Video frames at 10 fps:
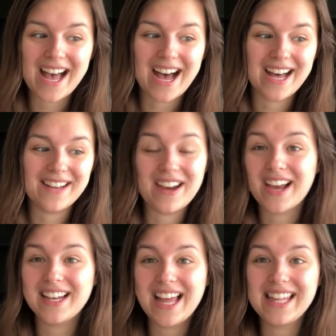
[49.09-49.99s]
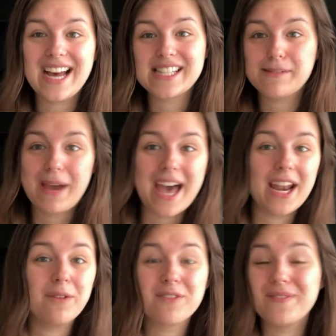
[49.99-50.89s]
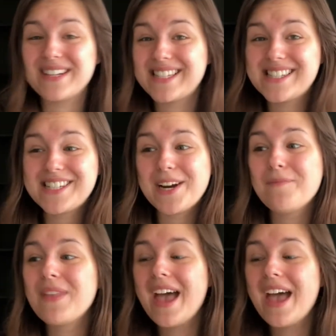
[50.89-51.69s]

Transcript: Not gonna lie, last time I had help from my sister.